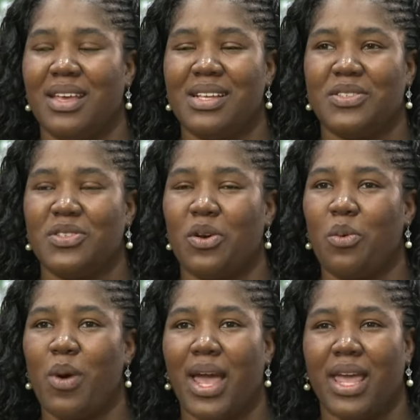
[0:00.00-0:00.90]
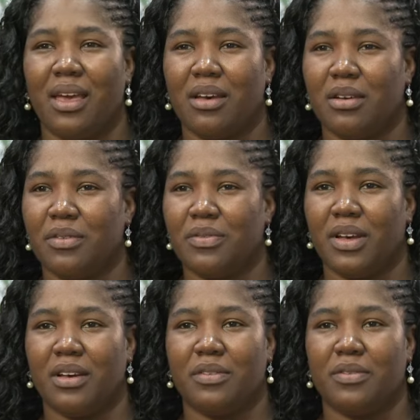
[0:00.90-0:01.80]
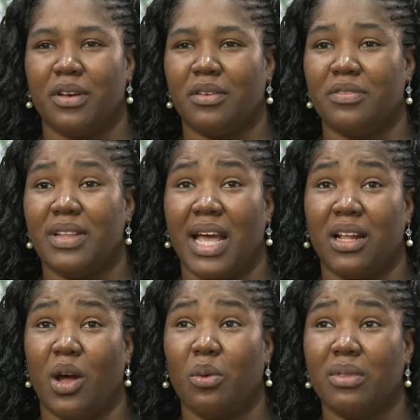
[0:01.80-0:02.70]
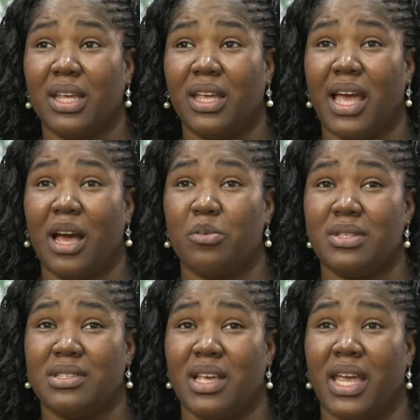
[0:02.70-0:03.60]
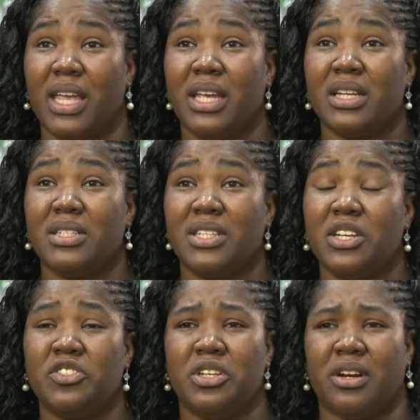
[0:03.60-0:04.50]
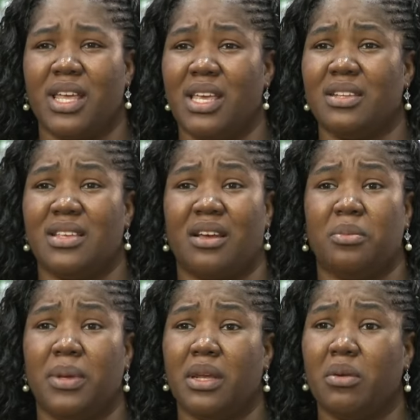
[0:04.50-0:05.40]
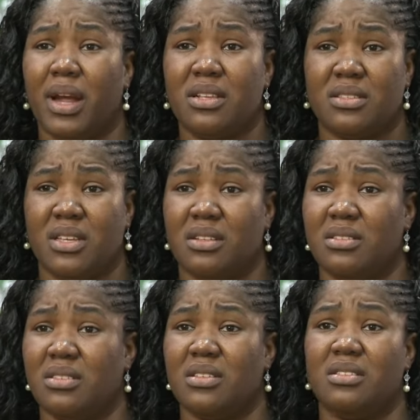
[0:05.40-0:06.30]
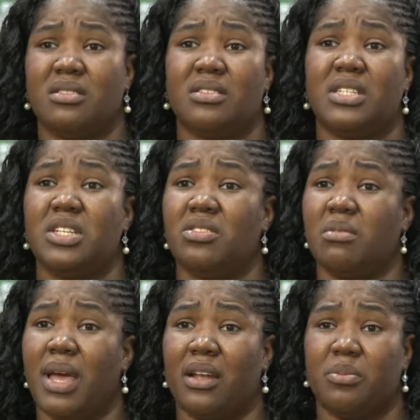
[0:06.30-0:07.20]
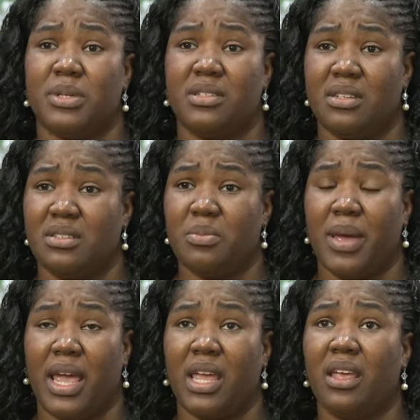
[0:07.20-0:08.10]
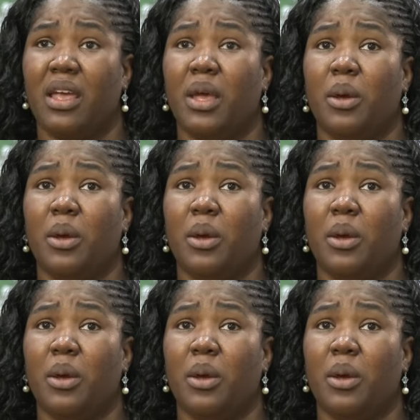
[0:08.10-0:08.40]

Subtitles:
It's your way of not only, I would say, teaching your kids how to be great citizens and teaching them how to participate,